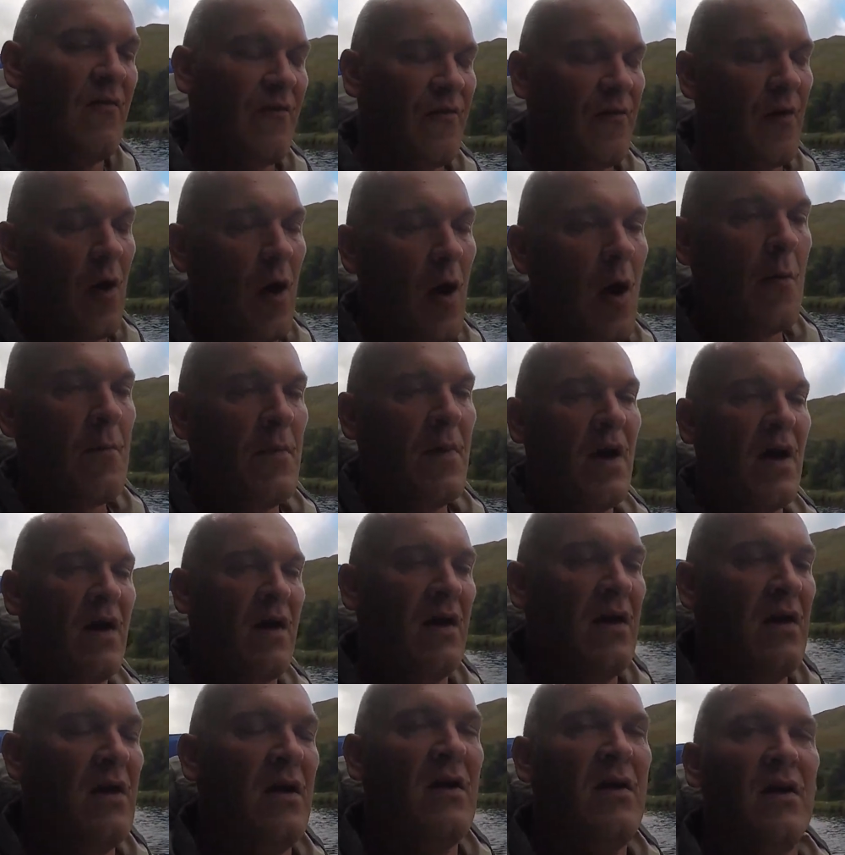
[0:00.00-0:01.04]
from
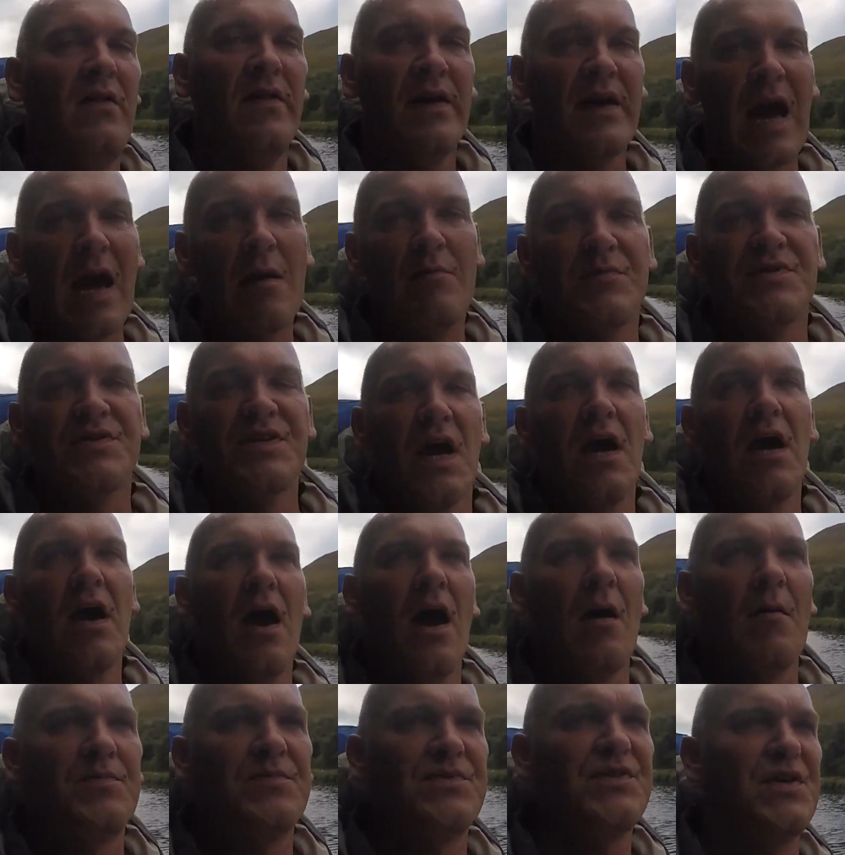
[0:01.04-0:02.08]
campsite
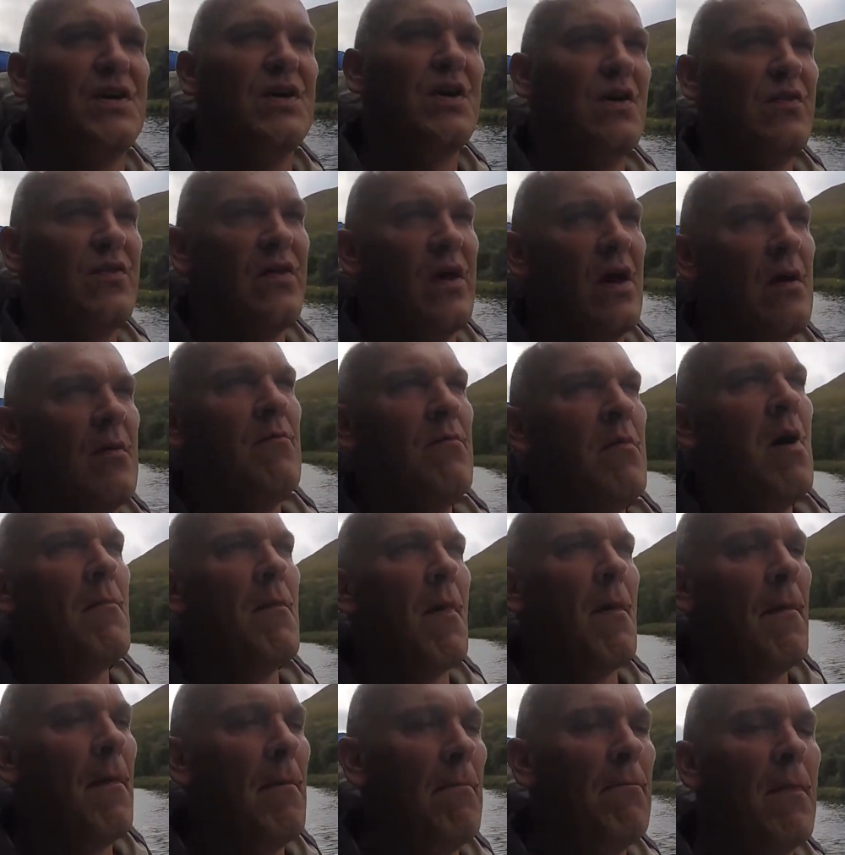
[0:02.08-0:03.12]
up to the
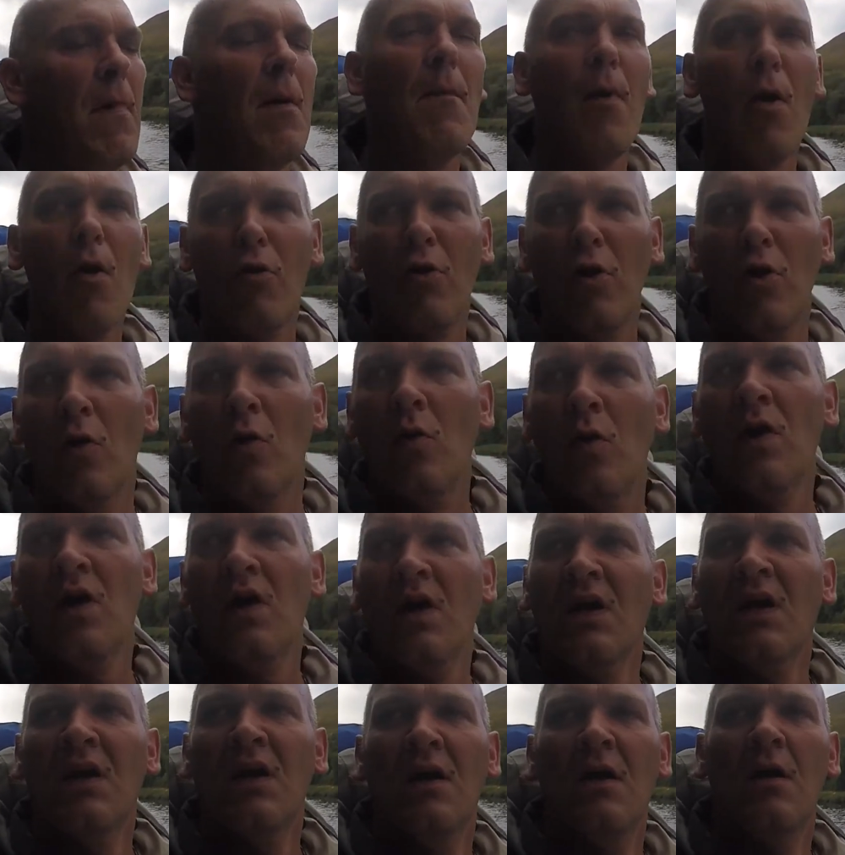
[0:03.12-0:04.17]
memorial,
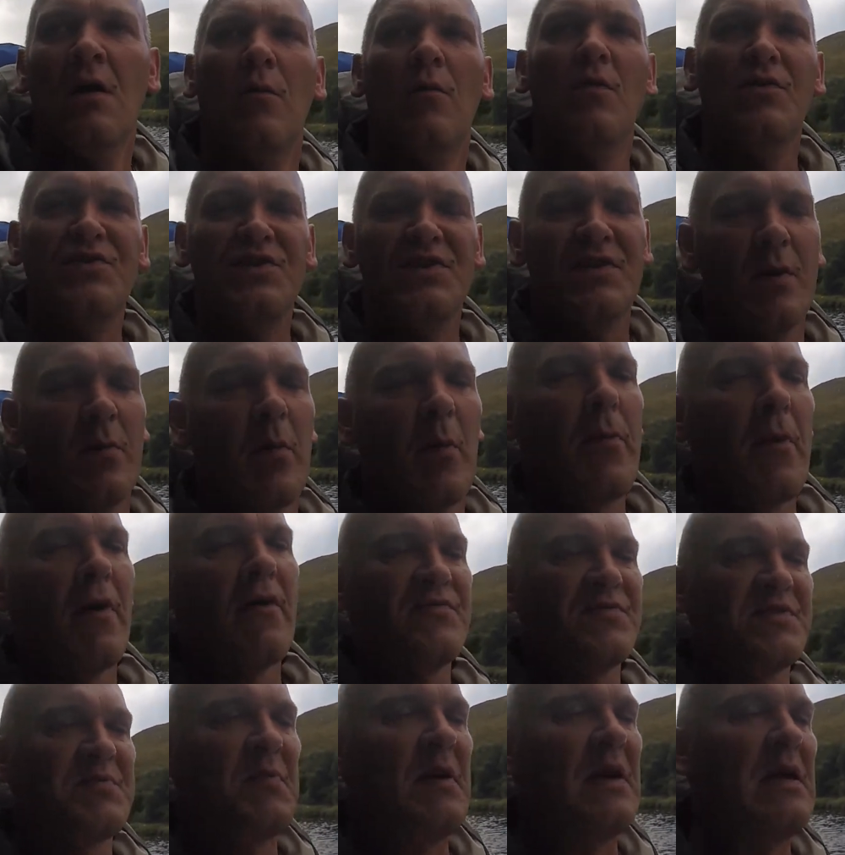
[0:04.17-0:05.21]
which is up
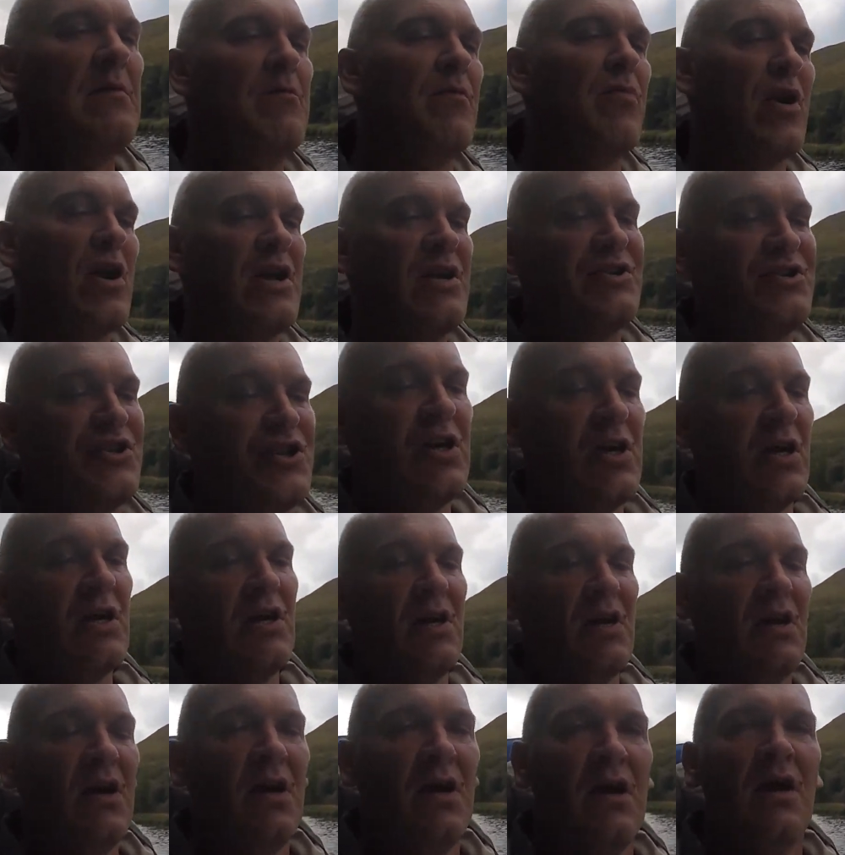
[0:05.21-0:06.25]
above Speen Bridge,
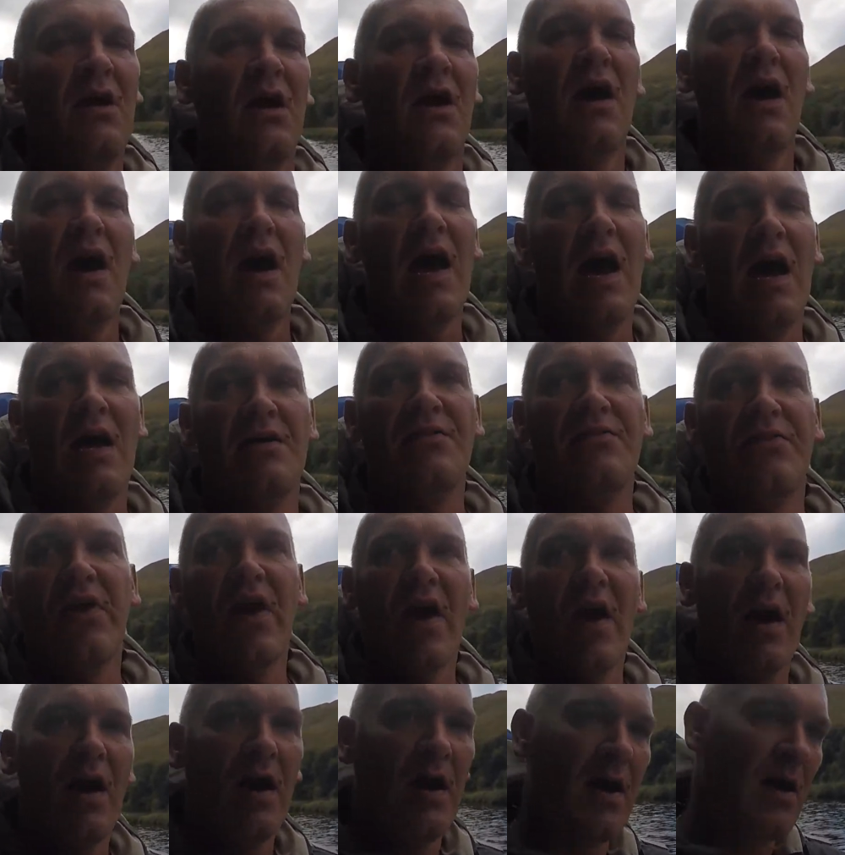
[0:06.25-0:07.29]
and
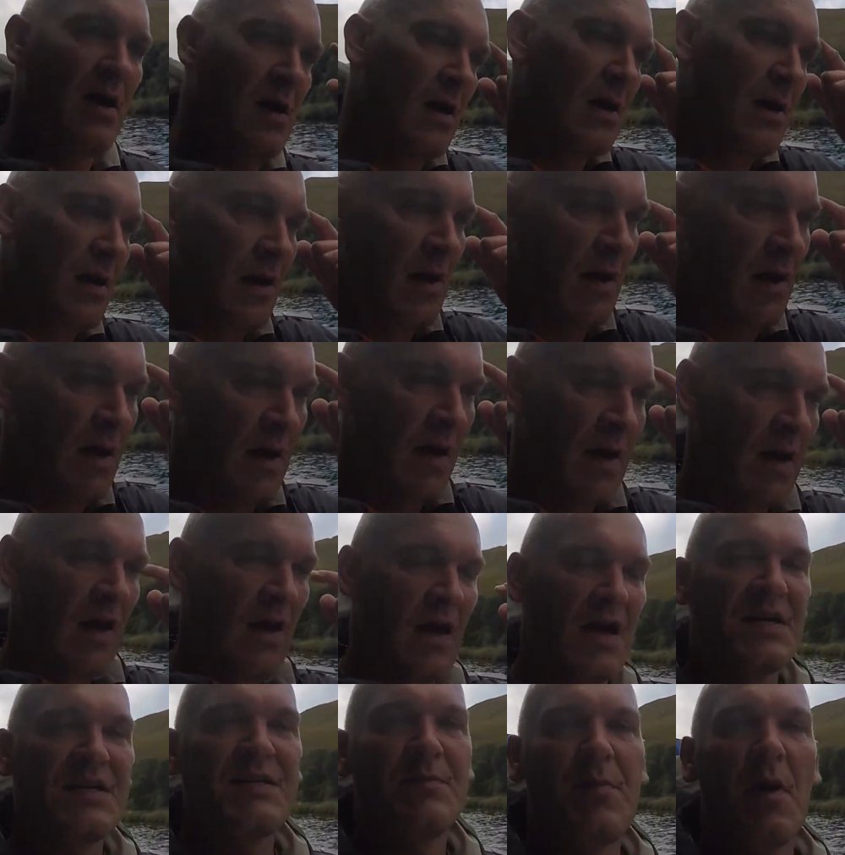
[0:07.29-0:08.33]

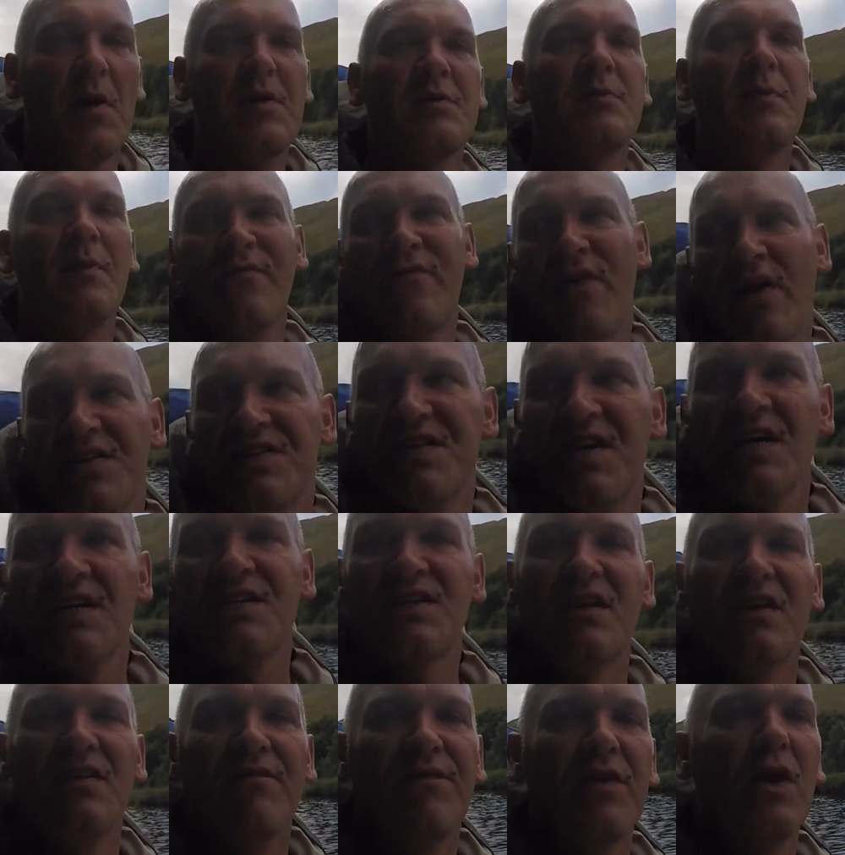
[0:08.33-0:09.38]
supposed to be
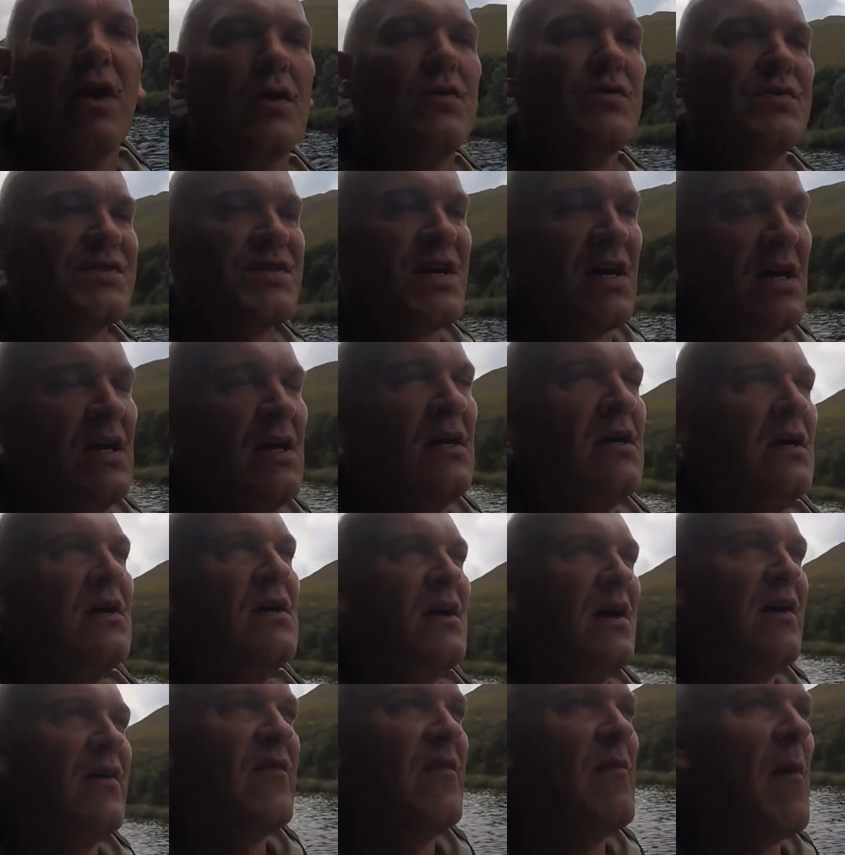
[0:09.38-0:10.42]
fantastic views
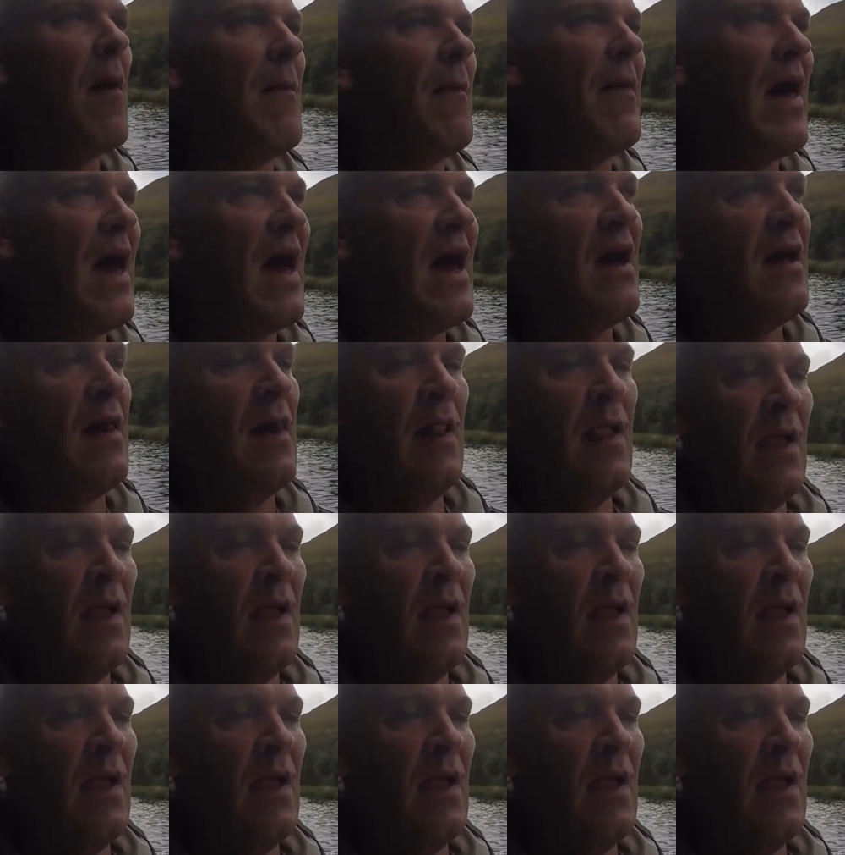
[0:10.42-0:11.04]
from up there.